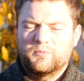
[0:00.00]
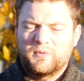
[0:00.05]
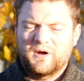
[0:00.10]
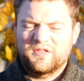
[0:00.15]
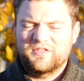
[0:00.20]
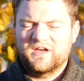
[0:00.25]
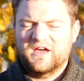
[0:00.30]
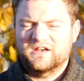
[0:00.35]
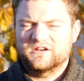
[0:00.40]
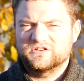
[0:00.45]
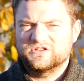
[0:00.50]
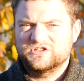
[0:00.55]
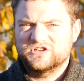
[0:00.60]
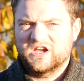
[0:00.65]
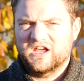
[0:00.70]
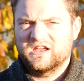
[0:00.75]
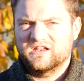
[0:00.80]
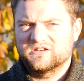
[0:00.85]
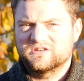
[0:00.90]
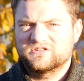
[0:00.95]
by that a
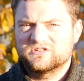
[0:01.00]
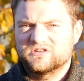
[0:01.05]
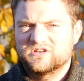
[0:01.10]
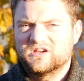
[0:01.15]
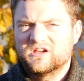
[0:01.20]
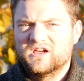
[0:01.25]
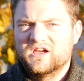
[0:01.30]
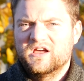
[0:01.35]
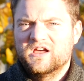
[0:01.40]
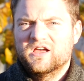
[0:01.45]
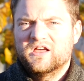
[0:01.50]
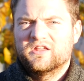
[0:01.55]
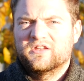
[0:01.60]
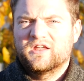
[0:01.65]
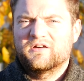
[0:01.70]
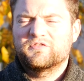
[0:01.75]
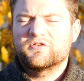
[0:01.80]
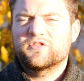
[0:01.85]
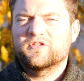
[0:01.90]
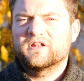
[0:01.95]
change.
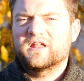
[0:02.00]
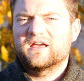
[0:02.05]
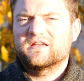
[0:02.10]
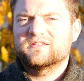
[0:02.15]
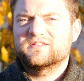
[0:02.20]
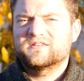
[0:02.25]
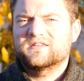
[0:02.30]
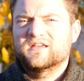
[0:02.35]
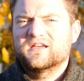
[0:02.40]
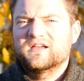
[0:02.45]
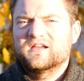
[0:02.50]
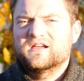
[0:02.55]
Nevertheless,